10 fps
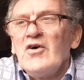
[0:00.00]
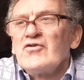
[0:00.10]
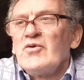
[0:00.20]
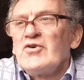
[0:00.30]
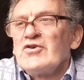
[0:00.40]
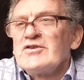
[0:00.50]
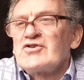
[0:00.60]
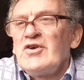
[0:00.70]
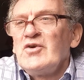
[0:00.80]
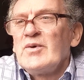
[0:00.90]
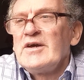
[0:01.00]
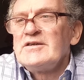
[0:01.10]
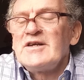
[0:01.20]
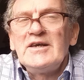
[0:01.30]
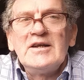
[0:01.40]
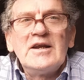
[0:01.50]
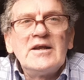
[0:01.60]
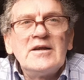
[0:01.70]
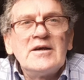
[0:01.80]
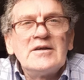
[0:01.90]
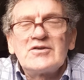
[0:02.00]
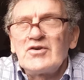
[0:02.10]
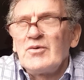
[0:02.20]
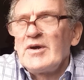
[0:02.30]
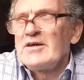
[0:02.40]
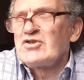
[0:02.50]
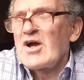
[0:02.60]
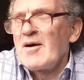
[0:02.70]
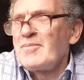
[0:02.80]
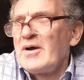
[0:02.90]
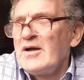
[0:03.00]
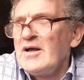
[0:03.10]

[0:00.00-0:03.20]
So we done a three-way deal, three-way chop,